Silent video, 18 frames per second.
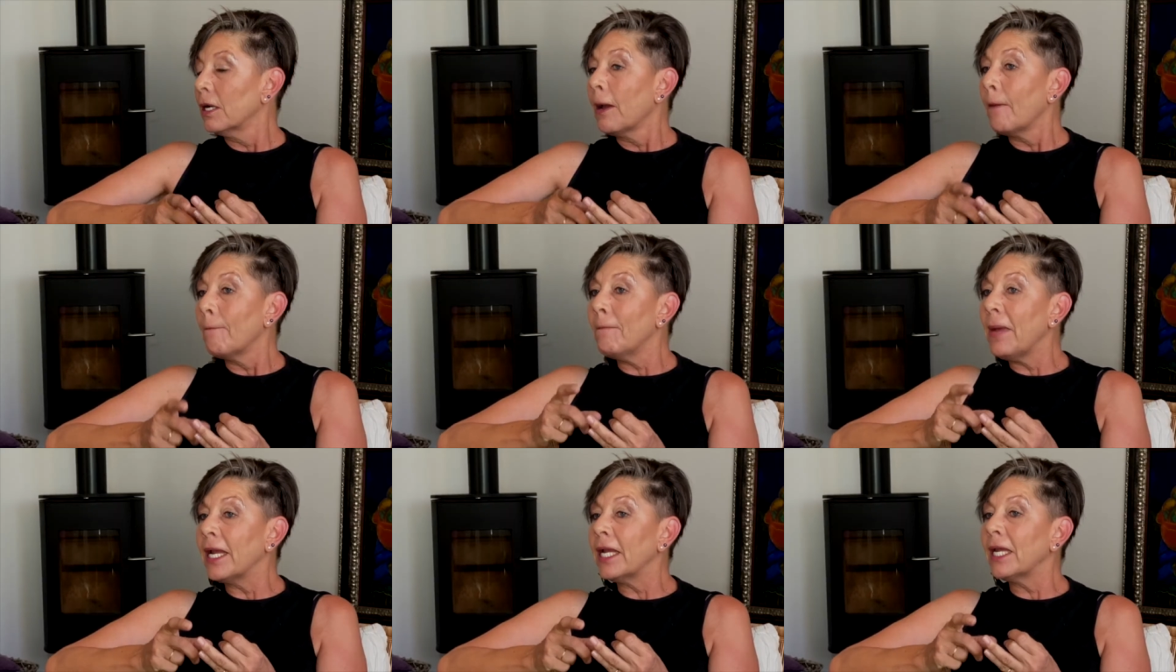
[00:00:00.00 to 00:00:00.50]

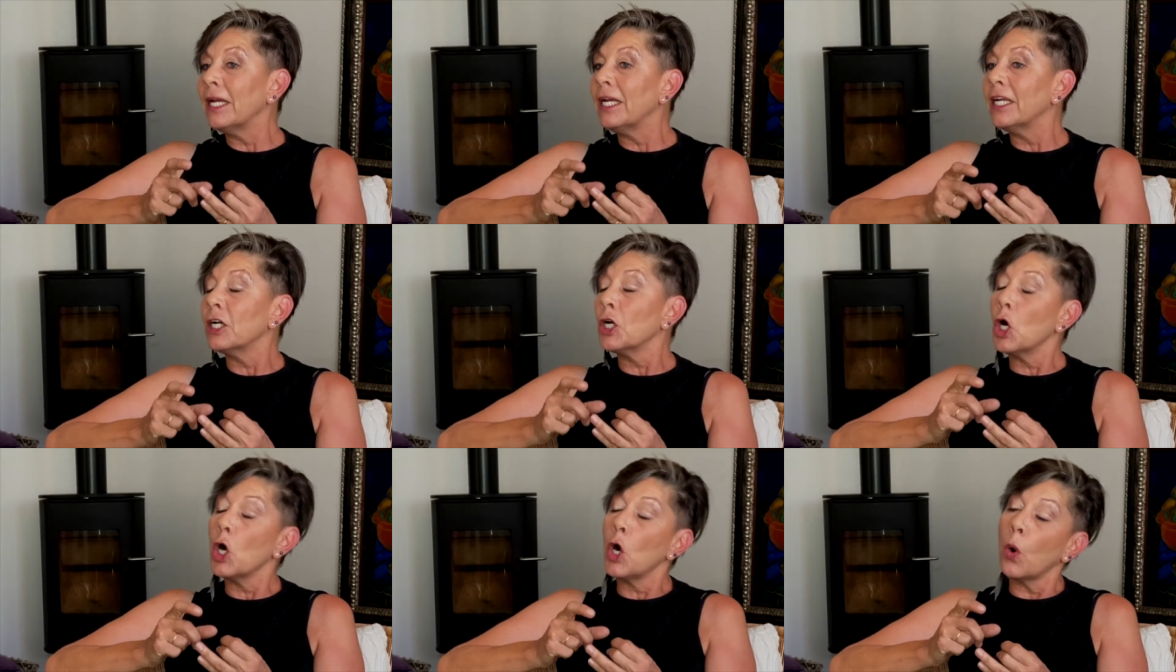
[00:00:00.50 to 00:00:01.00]
making it
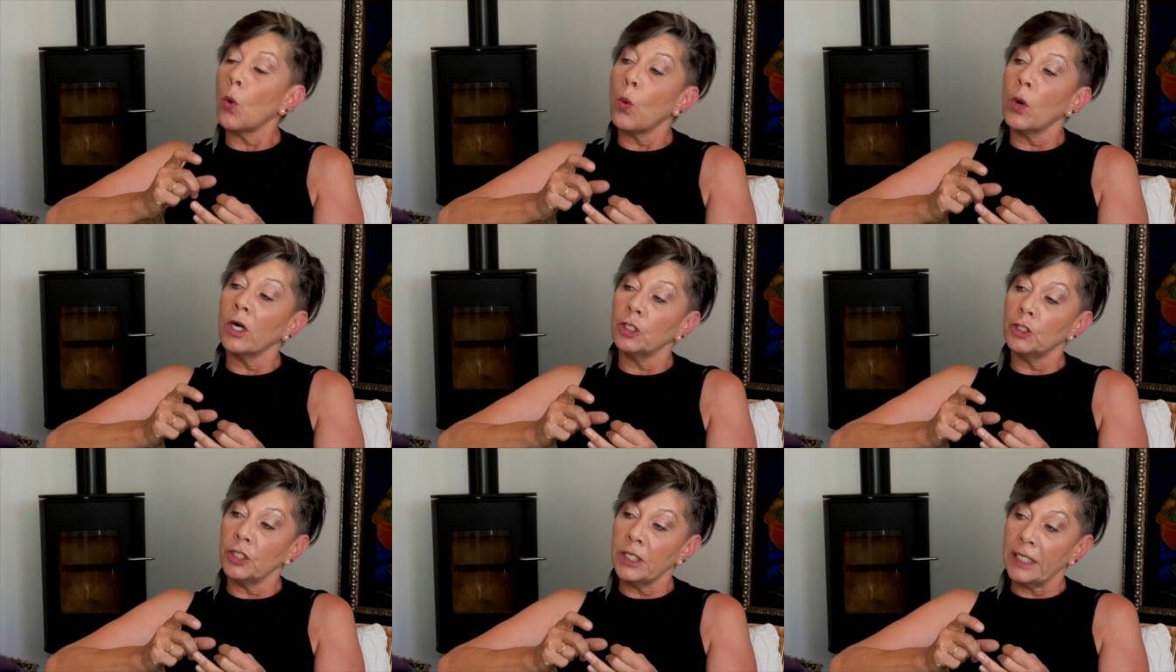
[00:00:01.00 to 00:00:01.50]
not want
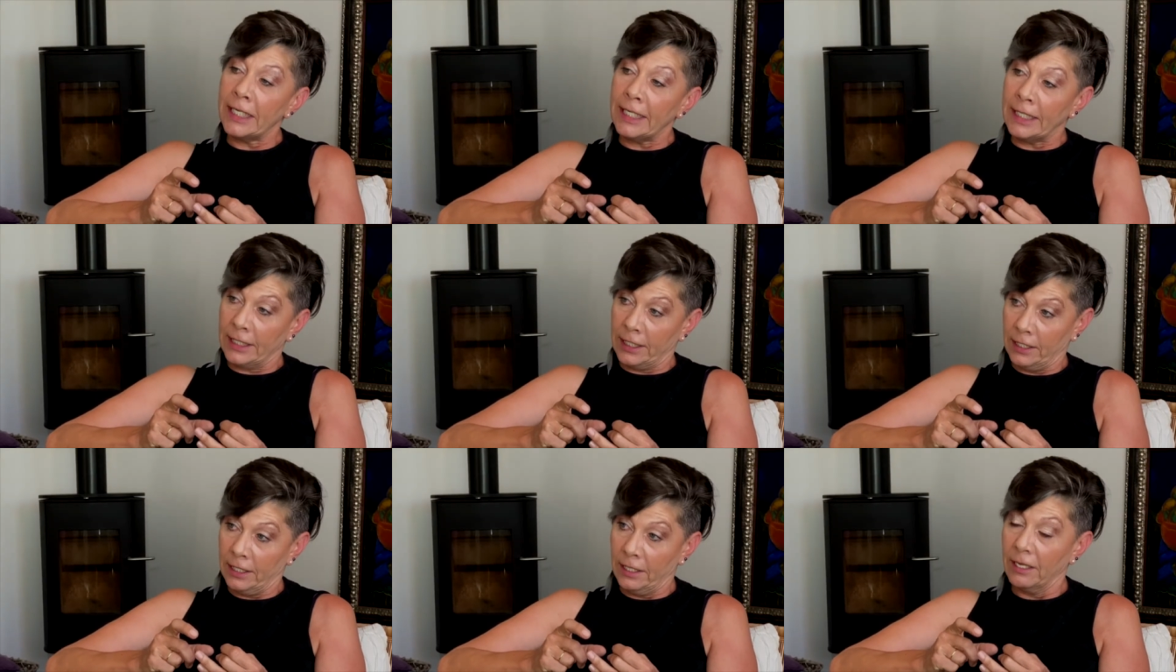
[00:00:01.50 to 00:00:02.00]
to eat
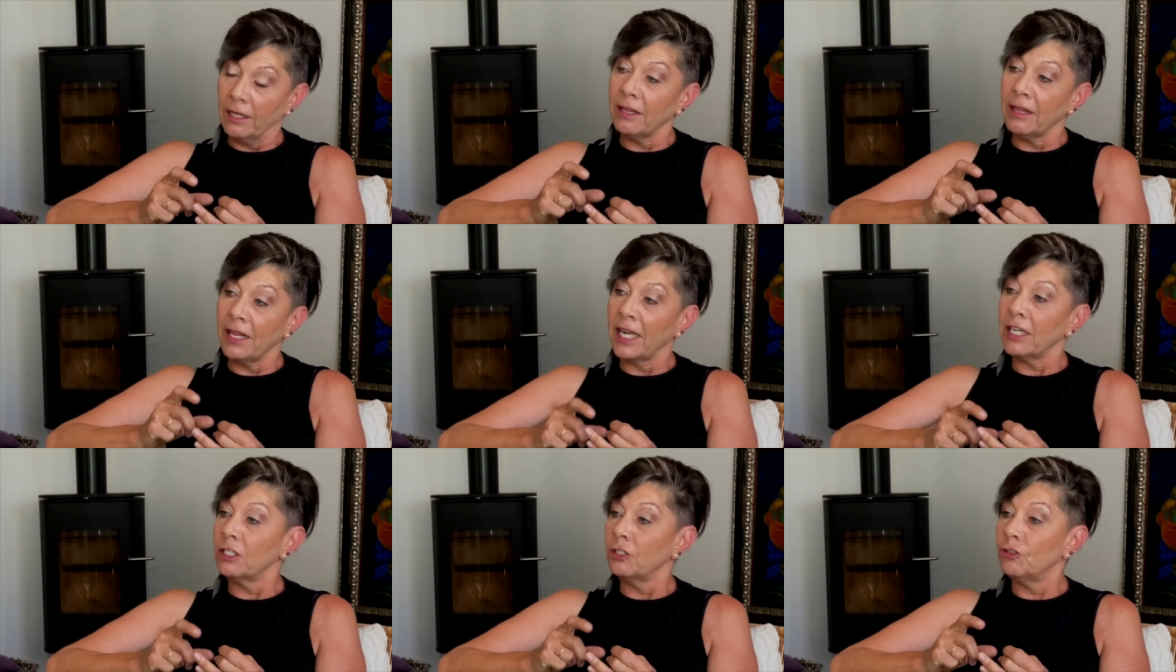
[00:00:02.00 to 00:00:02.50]

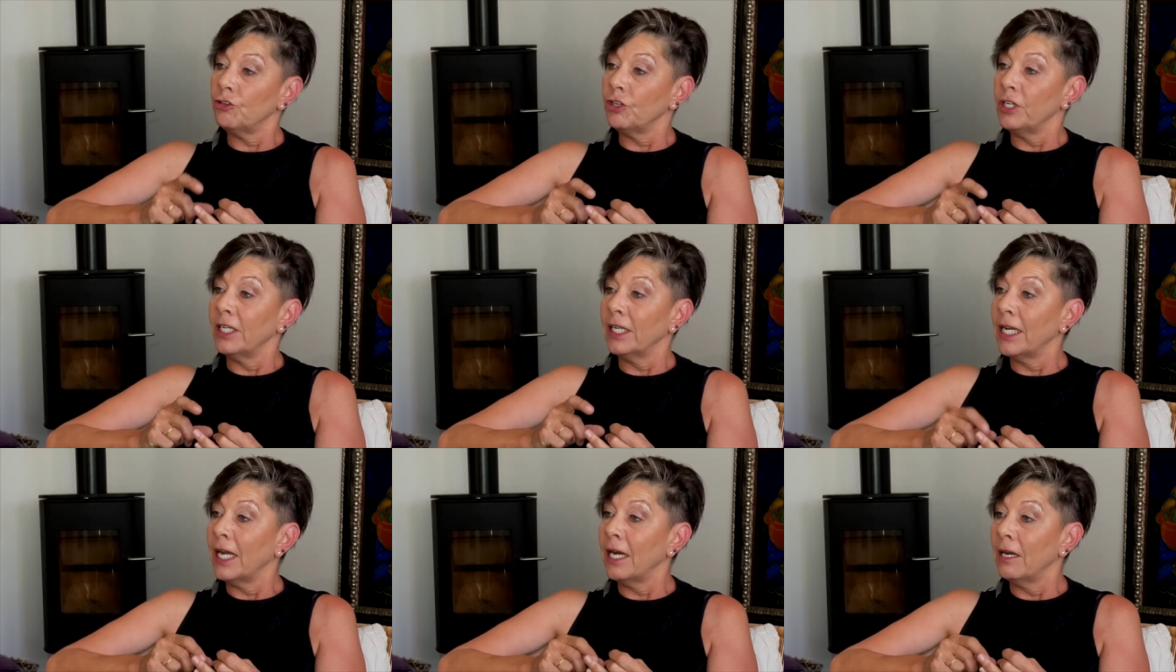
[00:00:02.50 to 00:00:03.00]
that tree
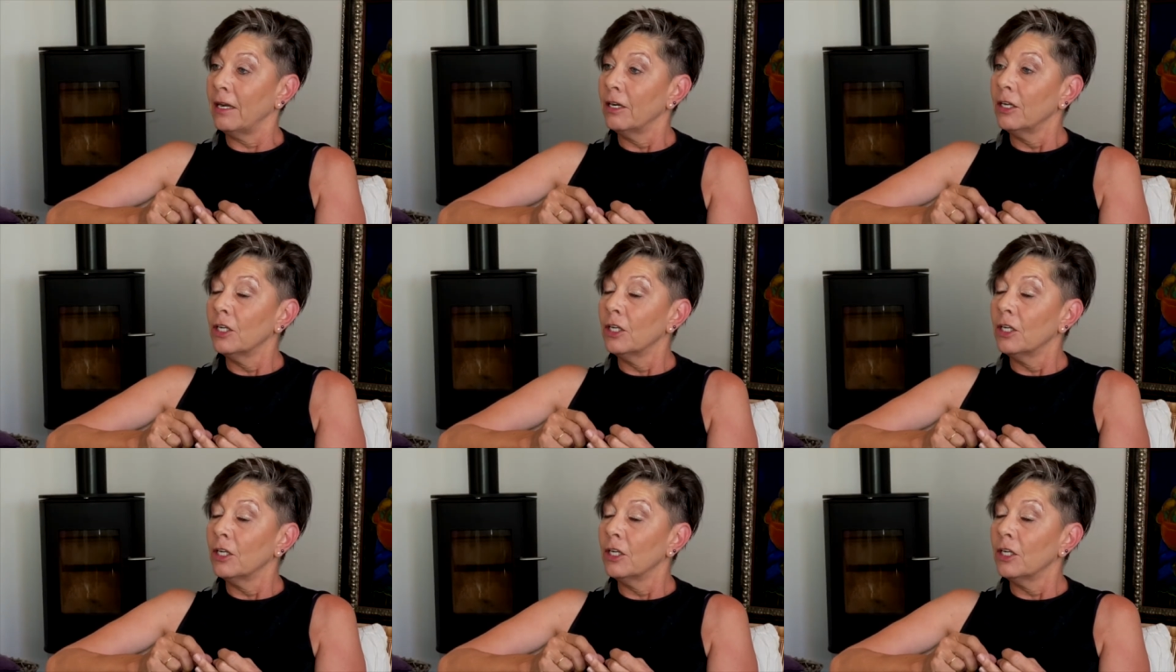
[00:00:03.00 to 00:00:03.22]
again.